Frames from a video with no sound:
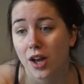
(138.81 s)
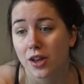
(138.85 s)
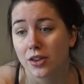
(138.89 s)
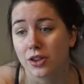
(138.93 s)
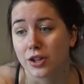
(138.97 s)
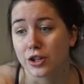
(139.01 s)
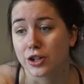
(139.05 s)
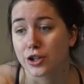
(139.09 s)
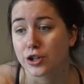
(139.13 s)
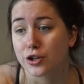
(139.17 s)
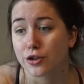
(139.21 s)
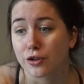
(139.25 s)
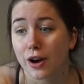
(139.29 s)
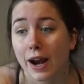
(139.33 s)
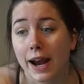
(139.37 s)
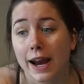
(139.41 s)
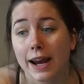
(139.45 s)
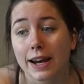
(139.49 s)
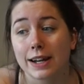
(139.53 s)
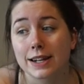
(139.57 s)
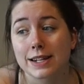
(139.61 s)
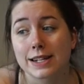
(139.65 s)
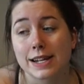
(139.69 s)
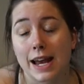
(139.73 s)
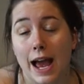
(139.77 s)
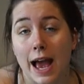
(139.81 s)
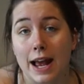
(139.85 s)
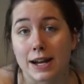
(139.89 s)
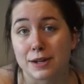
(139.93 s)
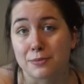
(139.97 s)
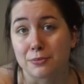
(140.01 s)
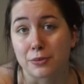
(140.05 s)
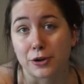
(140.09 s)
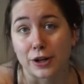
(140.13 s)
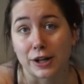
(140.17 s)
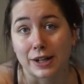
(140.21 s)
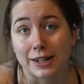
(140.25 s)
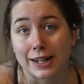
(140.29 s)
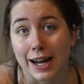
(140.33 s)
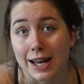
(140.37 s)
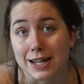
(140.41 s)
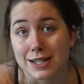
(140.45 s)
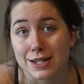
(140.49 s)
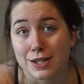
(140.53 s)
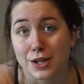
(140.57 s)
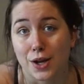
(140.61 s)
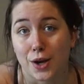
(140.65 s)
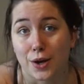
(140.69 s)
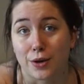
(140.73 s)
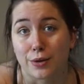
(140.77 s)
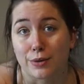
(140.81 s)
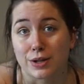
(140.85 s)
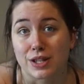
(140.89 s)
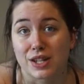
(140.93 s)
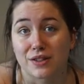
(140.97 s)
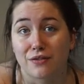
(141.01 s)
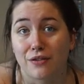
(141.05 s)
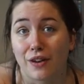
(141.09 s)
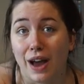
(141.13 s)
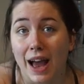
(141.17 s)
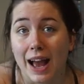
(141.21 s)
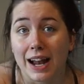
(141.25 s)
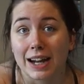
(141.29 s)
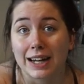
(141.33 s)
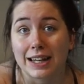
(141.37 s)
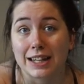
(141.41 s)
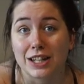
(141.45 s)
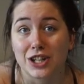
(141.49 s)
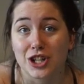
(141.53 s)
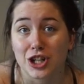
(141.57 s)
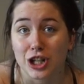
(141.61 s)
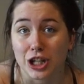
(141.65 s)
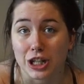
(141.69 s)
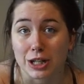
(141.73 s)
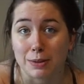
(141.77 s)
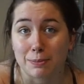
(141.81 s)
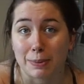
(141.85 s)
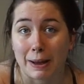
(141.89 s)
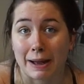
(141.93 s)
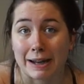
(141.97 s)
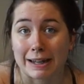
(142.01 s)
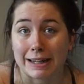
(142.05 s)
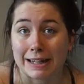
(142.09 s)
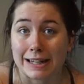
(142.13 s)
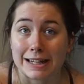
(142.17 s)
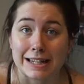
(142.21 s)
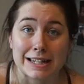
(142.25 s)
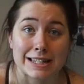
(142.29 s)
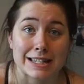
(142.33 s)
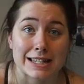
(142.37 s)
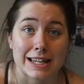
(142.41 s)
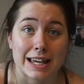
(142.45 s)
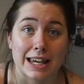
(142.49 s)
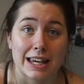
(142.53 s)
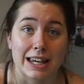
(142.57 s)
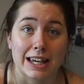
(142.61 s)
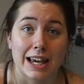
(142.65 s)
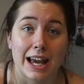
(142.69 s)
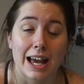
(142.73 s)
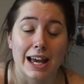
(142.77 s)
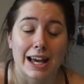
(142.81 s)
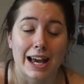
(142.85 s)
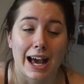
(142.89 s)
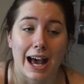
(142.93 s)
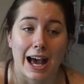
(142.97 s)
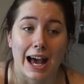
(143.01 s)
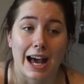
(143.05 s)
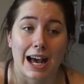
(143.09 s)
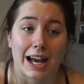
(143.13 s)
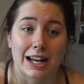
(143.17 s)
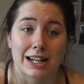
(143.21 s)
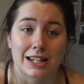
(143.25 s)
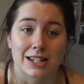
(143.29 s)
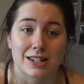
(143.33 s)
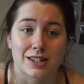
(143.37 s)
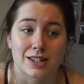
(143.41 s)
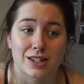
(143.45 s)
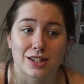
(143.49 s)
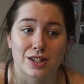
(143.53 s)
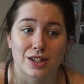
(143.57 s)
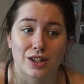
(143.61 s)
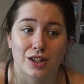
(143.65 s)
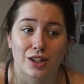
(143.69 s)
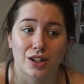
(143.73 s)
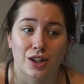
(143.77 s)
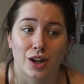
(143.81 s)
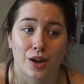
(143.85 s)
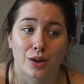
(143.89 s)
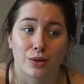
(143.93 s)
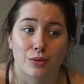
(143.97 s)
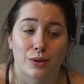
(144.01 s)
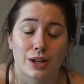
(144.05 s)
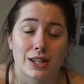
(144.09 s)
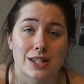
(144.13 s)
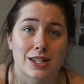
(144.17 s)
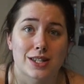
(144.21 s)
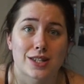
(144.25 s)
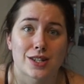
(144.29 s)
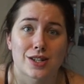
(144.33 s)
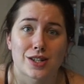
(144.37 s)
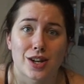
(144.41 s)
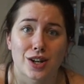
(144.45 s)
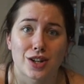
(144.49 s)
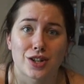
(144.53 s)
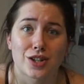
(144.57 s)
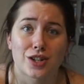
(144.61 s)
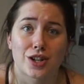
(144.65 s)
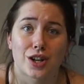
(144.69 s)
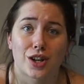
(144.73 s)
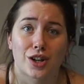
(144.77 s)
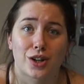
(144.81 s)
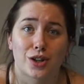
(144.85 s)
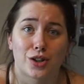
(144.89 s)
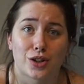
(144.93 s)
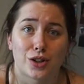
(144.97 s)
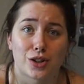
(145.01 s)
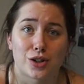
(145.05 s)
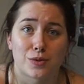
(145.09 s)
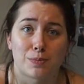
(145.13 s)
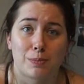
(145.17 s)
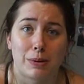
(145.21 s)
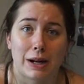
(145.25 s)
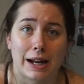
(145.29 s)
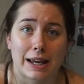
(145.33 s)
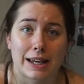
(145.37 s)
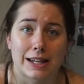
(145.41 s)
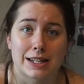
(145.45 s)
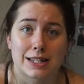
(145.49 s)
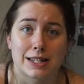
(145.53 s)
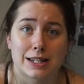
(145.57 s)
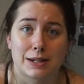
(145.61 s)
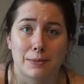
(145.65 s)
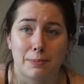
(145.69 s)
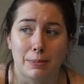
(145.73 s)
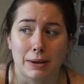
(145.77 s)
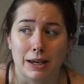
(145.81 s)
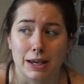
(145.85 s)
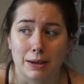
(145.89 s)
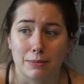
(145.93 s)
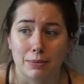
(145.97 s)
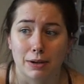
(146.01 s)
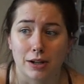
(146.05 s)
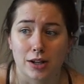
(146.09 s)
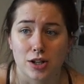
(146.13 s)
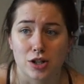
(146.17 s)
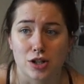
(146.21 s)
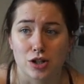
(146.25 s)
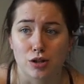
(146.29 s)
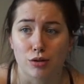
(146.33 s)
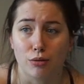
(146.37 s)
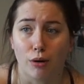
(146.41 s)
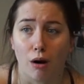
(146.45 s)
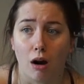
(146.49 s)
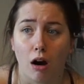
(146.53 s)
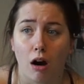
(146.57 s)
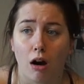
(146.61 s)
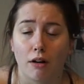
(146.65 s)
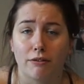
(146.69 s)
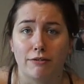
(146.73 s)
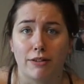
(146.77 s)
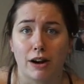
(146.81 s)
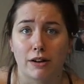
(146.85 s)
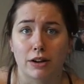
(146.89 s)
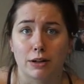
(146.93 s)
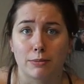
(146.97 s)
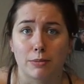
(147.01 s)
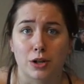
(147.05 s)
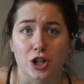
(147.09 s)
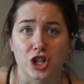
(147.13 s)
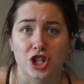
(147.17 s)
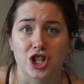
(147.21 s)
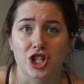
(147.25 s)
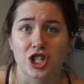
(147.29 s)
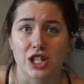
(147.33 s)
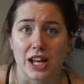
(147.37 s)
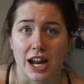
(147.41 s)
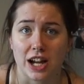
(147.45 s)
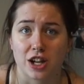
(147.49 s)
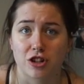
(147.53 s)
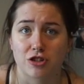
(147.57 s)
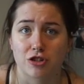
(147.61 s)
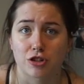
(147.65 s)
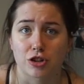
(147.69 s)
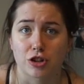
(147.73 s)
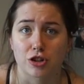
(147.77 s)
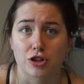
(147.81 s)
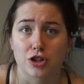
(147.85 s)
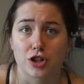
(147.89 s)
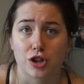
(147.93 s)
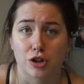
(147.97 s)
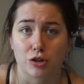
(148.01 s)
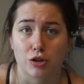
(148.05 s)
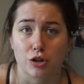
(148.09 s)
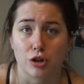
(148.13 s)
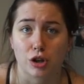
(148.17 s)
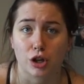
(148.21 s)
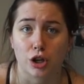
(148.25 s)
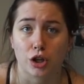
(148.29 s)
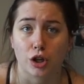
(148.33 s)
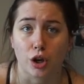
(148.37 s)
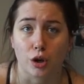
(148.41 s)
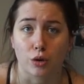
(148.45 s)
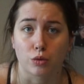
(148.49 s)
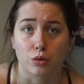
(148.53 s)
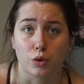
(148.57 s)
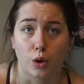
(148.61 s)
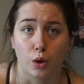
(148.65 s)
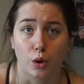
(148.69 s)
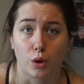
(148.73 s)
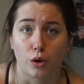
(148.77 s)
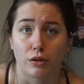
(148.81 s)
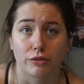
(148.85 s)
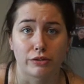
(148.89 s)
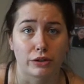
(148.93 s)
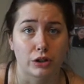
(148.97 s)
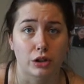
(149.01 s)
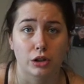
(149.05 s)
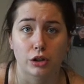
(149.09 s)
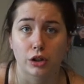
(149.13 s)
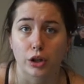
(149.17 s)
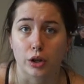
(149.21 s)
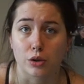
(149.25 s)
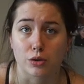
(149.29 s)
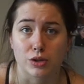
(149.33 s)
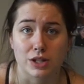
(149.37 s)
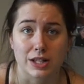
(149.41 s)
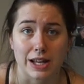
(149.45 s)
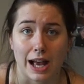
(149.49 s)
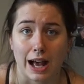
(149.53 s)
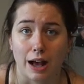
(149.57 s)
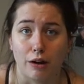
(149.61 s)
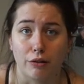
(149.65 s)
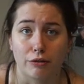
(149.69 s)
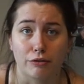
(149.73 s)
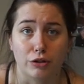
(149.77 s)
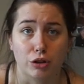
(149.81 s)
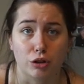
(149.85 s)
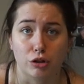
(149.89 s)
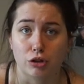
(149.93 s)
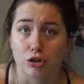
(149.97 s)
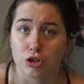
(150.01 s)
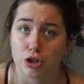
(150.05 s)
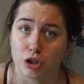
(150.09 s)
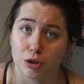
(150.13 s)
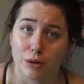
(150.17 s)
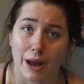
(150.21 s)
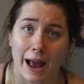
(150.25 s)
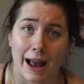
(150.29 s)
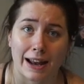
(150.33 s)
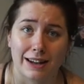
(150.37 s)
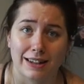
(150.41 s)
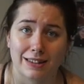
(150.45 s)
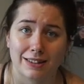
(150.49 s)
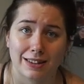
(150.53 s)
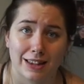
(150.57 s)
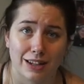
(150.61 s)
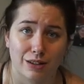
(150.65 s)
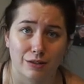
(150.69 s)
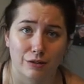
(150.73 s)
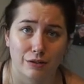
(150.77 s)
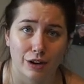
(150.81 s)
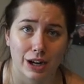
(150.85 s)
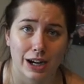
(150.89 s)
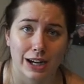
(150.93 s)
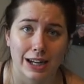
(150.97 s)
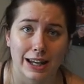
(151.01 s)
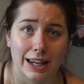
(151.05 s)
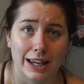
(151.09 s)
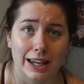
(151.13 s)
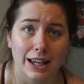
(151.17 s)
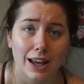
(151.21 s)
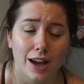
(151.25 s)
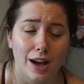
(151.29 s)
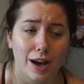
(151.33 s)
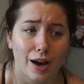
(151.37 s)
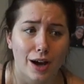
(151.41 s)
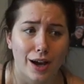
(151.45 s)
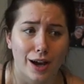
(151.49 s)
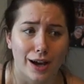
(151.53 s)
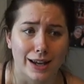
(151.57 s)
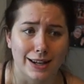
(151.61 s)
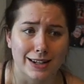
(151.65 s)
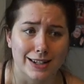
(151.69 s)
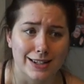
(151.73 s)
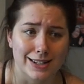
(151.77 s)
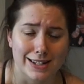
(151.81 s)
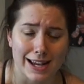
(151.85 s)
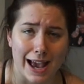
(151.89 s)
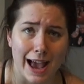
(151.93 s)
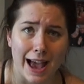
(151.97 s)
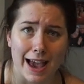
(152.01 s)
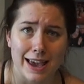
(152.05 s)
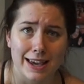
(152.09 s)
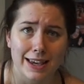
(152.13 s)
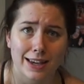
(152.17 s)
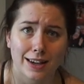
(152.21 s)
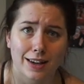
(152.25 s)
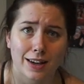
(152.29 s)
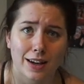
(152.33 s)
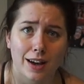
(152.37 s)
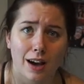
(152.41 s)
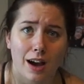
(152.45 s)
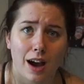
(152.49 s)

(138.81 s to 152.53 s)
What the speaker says: The train to Edinburgh and Glasgow is fairly cheap and easy, and you know, it's such a good place to be because you are very much central, so you can go north, you can go south, you can do anything really in a day.